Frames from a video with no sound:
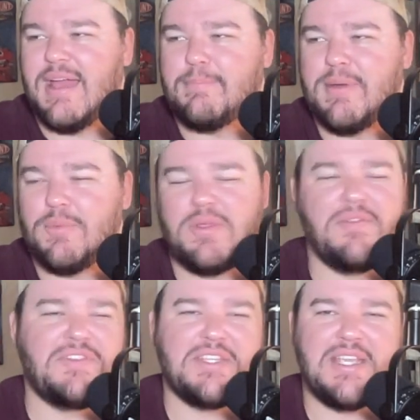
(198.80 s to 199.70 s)
But
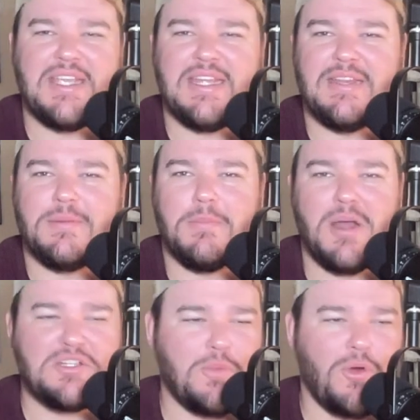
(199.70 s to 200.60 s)
we've seen
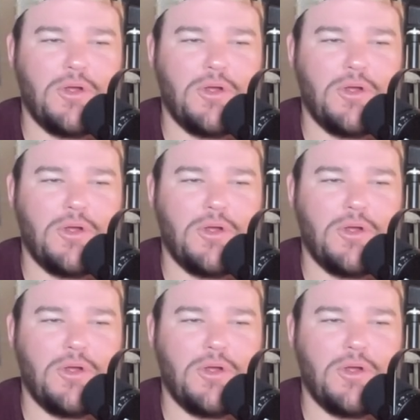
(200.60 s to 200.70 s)
much more